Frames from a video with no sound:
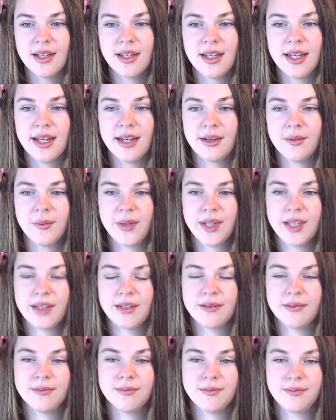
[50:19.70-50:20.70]
and we
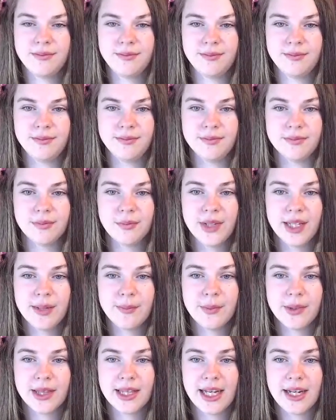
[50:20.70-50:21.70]
can we can
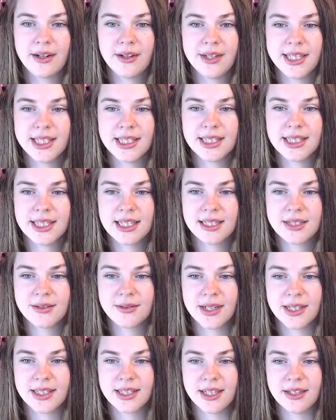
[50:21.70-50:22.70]
put that on this center
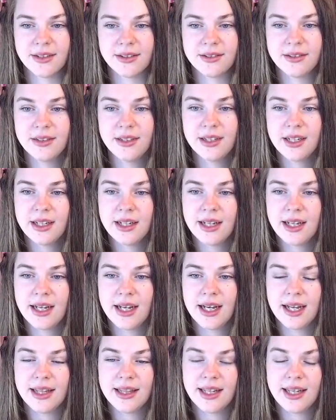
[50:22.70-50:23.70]
rectangle,
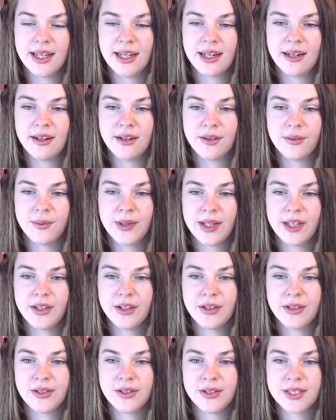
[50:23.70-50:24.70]
and then we can
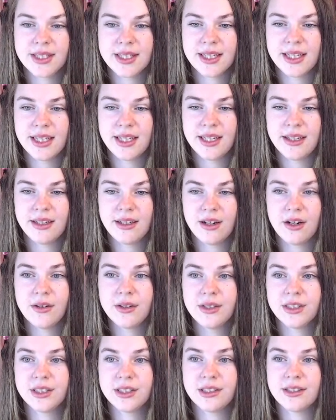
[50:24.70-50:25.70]
use the
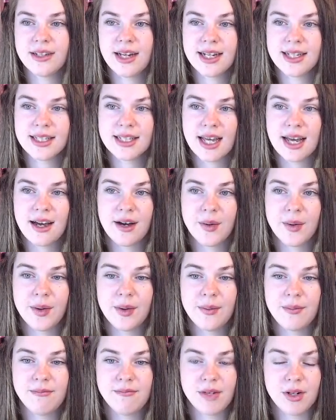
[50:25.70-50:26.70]
origin as
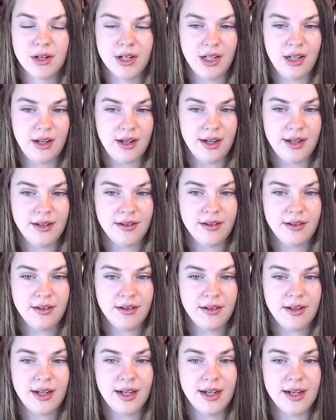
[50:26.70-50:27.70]
our mirror line.
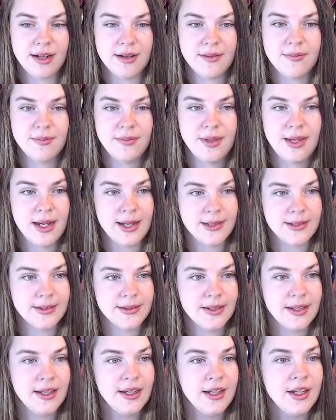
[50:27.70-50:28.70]

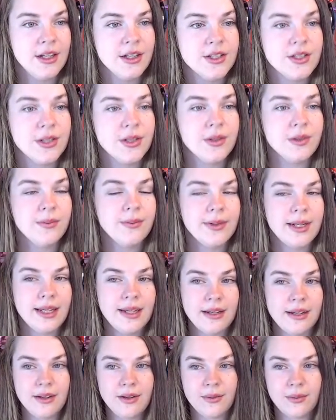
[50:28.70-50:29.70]
Yes. So
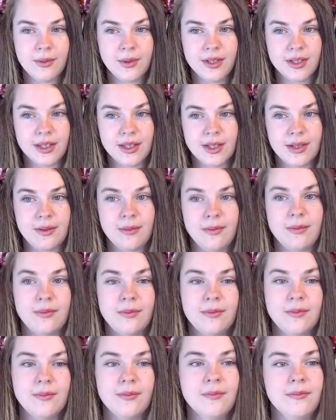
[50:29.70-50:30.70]
we want
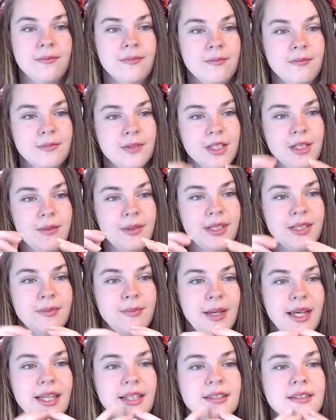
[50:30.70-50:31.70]
them to be
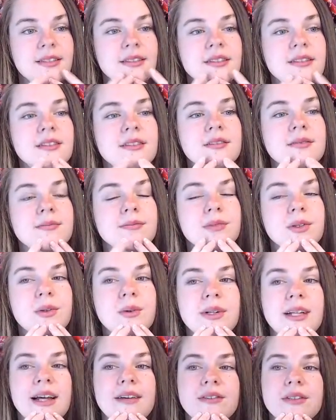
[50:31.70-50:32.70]
spaced. Oh,
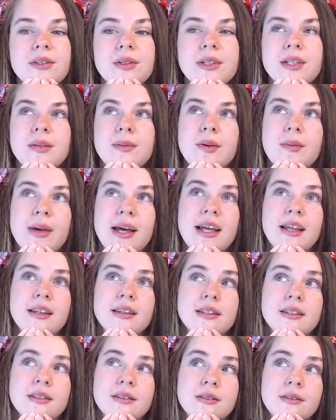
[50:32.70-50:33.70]
I'll have to do a little bit of
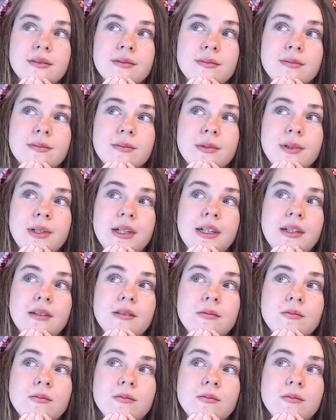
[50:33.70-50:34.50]
maths, won't I?